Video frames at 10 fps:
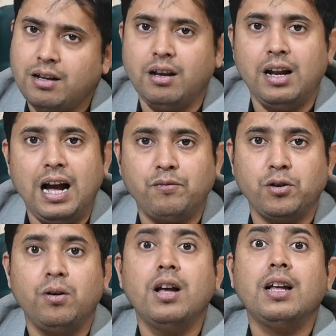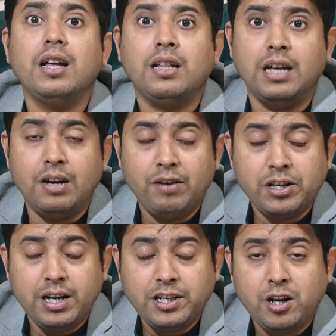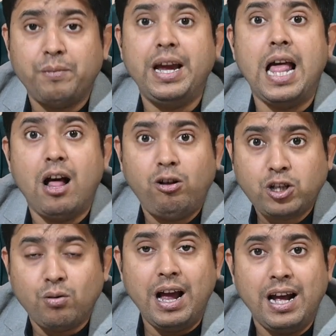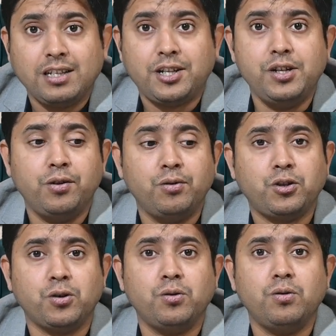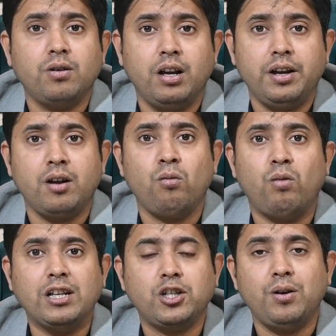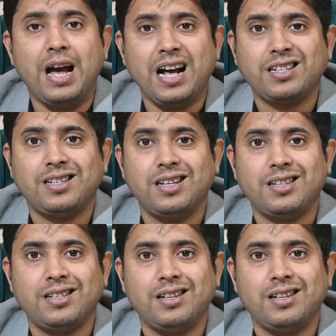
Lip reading: you'll have to. The invigilator may also ask you to, once you access